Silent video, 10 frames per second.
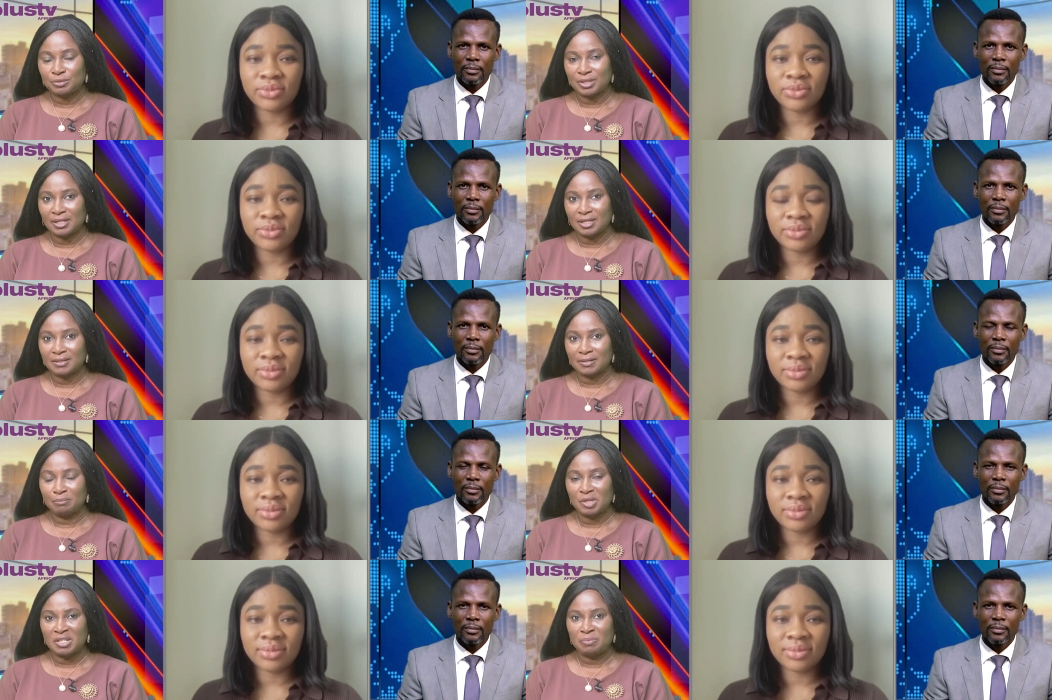Speaker 1: realize that
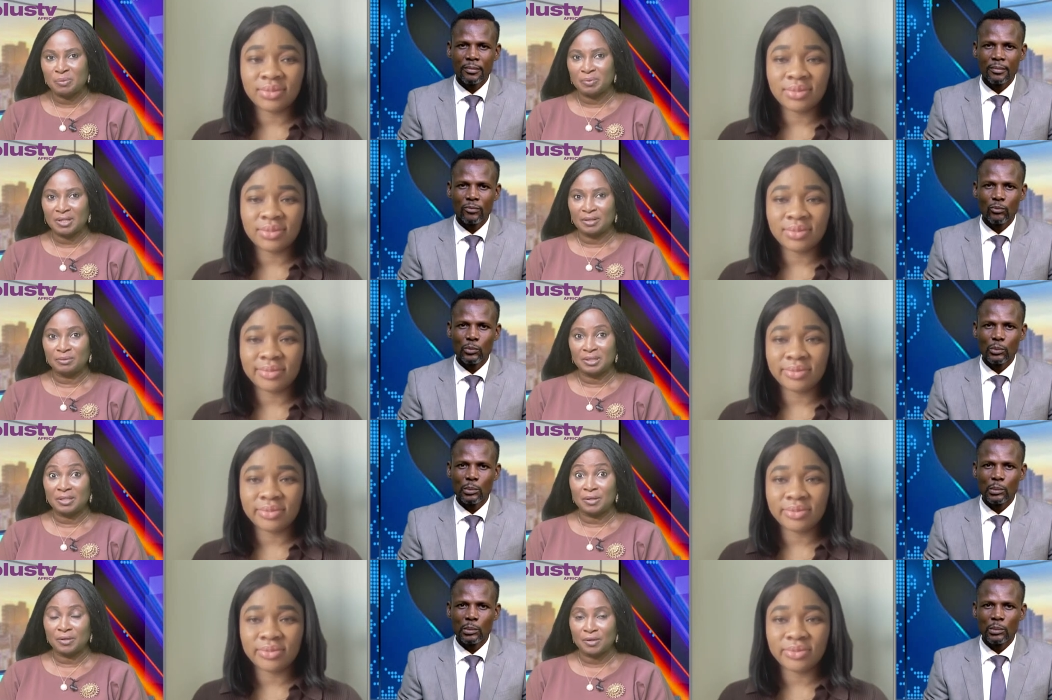many people are really
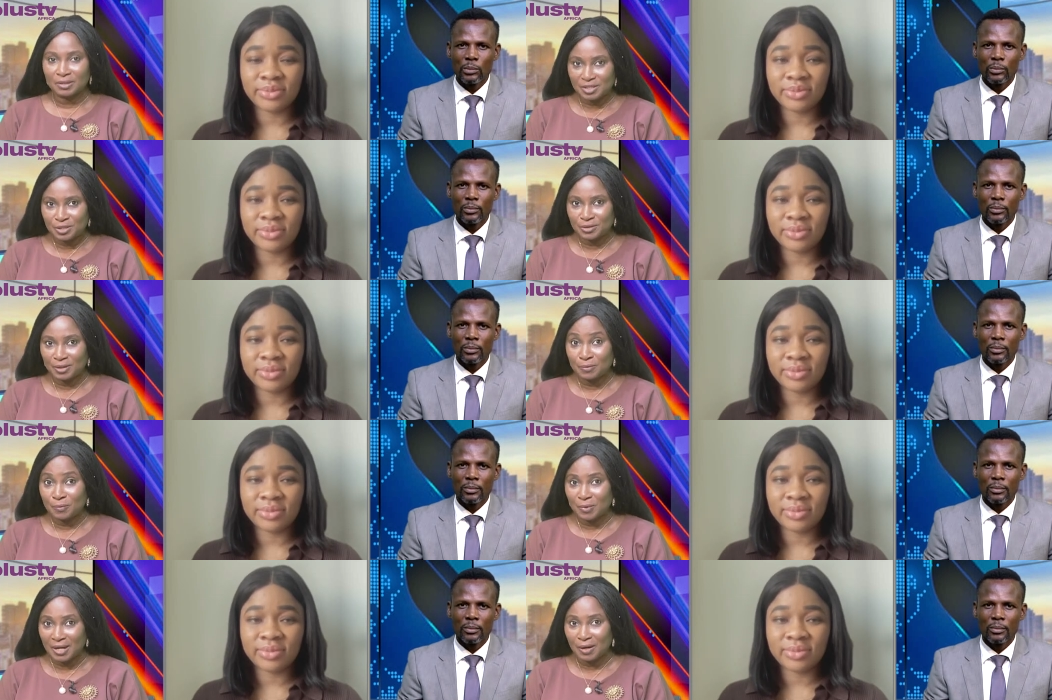not so
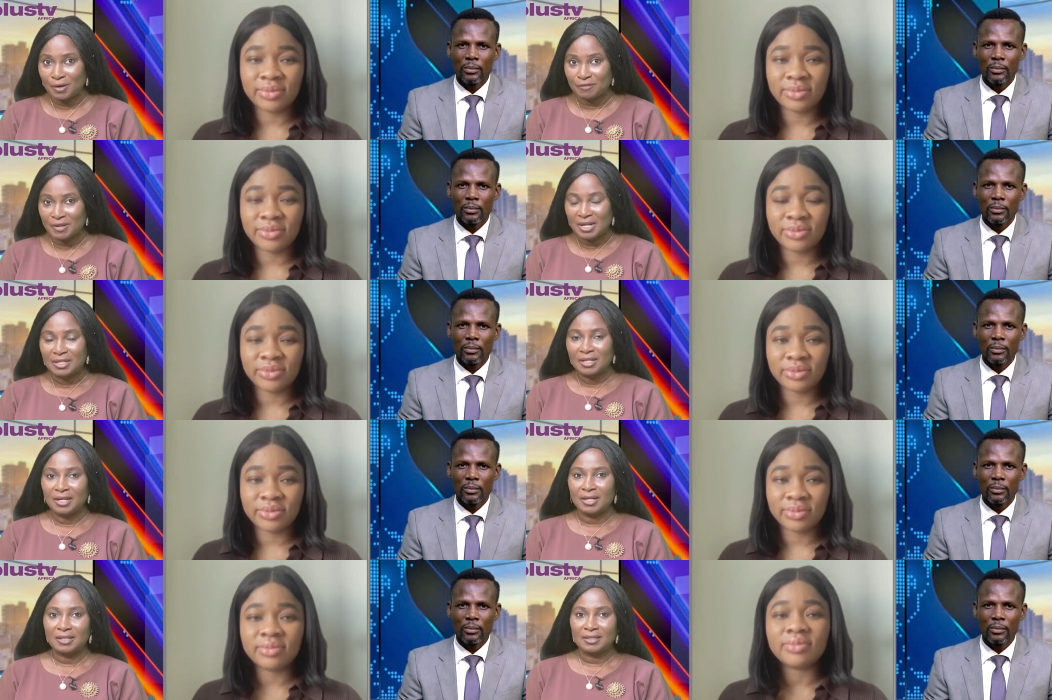aware of.
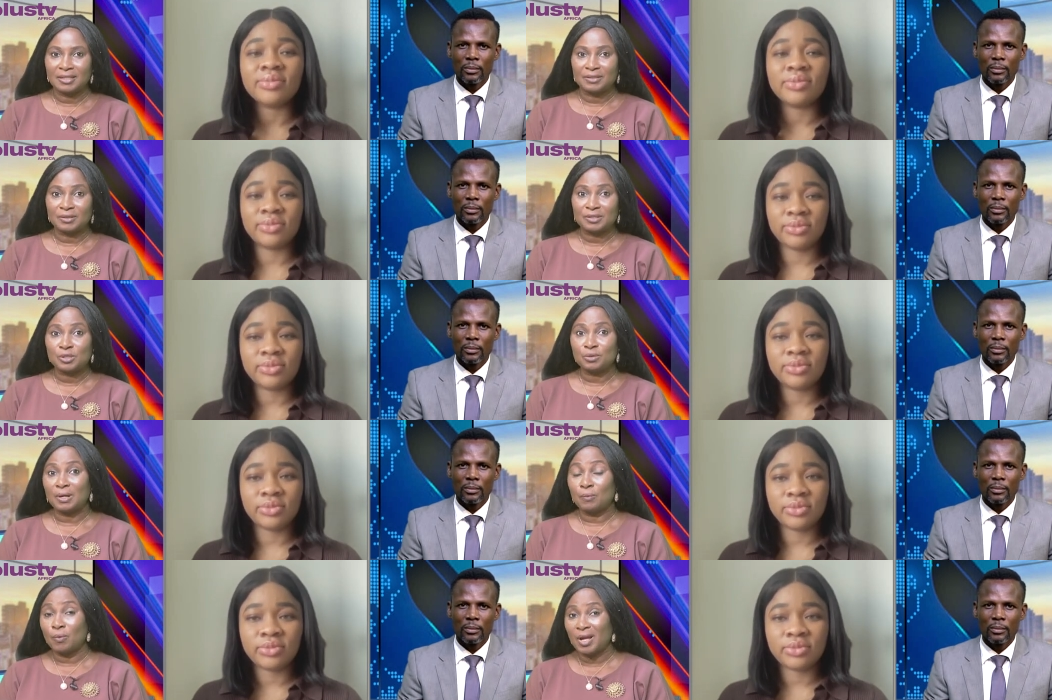Uh, they're not so
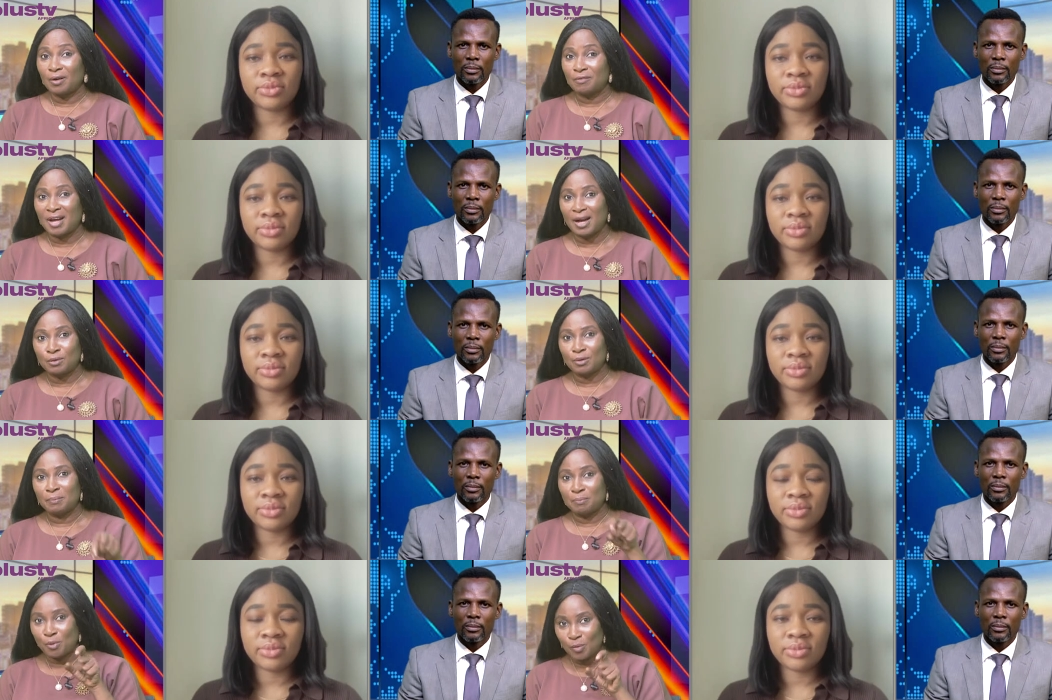aware of how
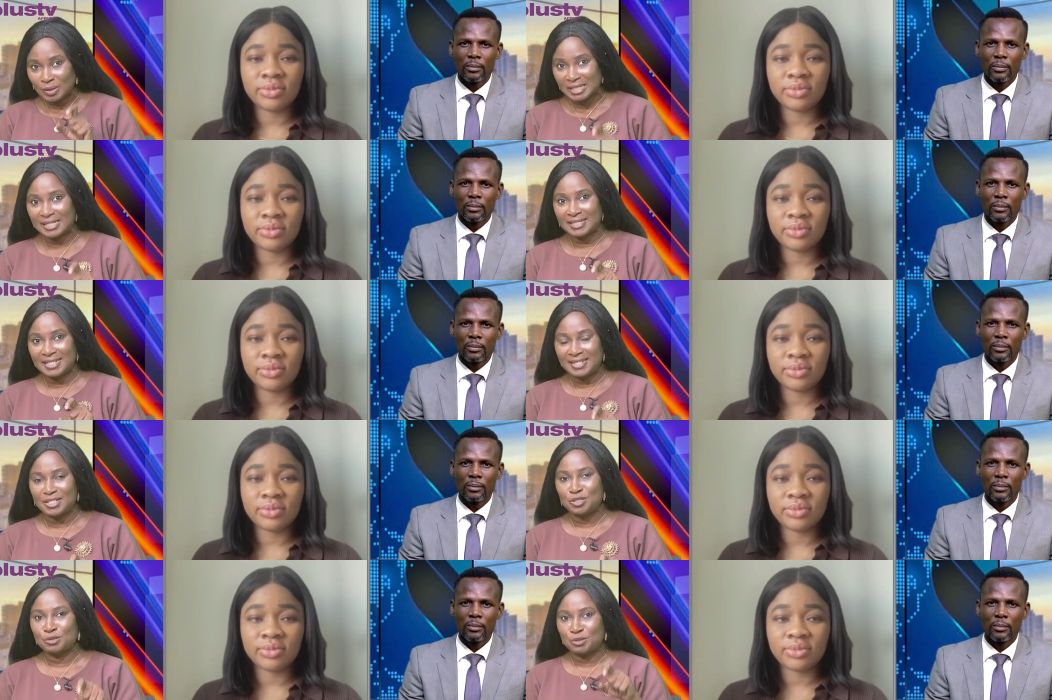important it
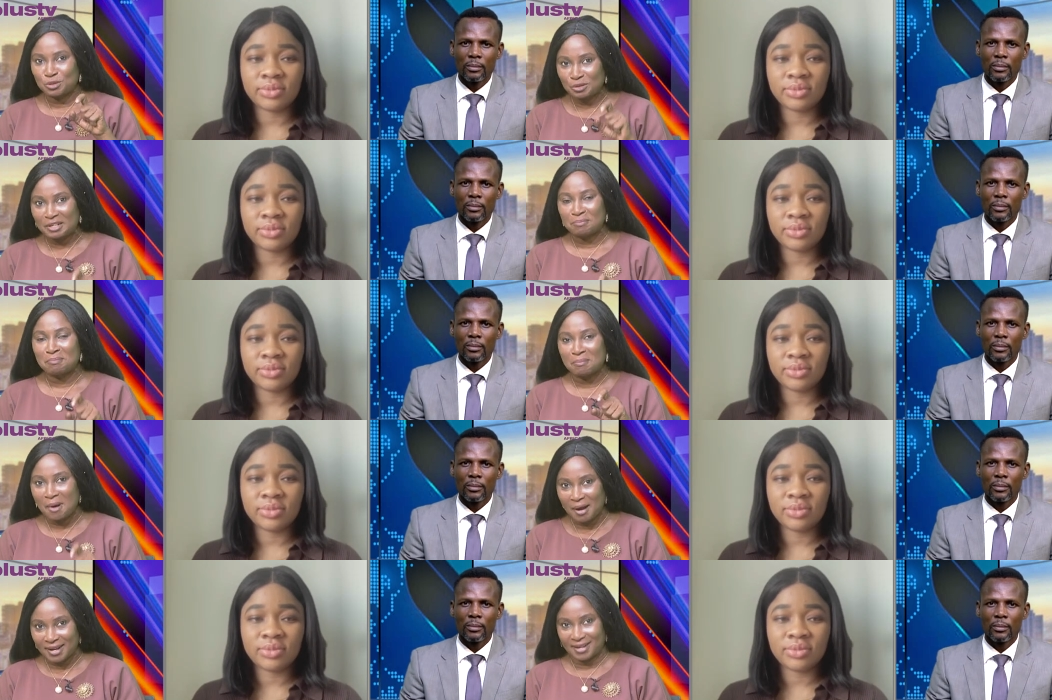is to
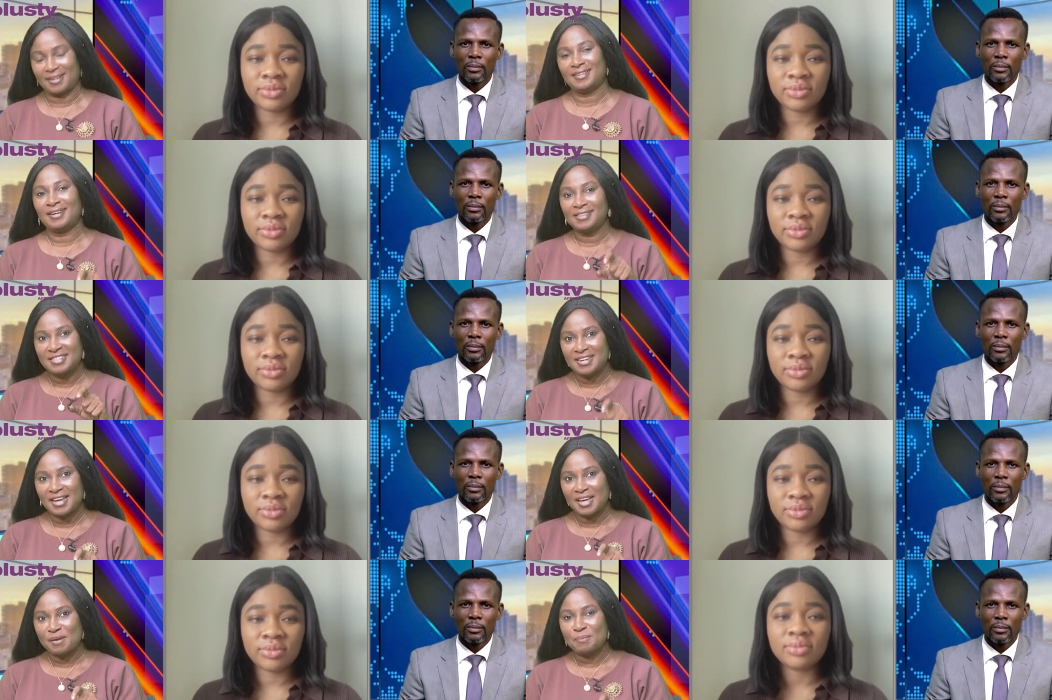trademark a
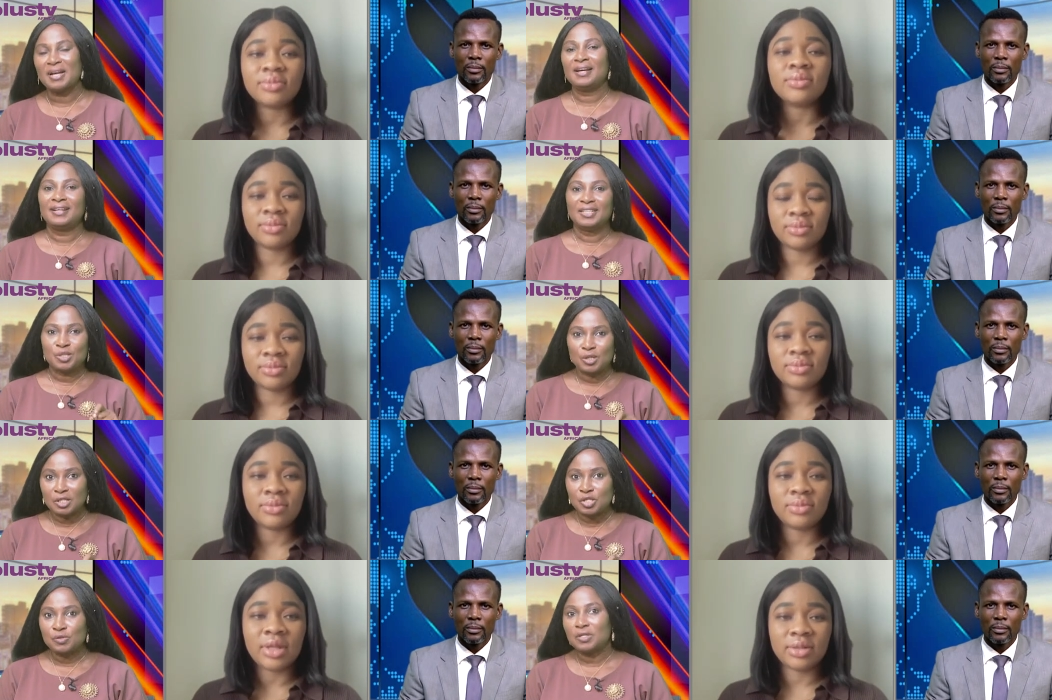name.
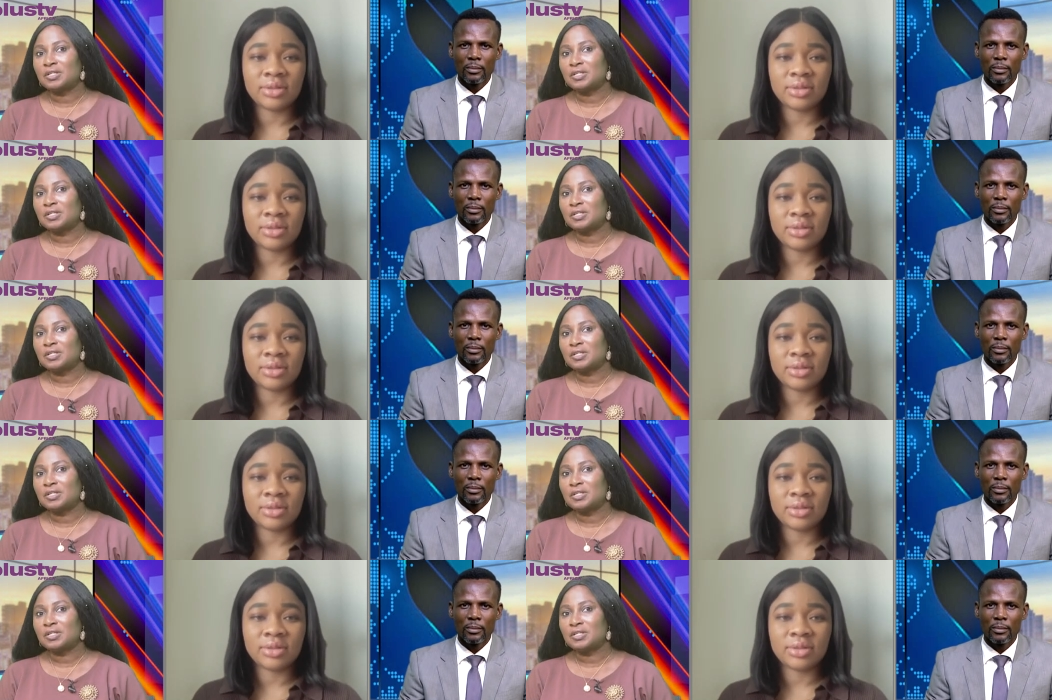Talk to mm. us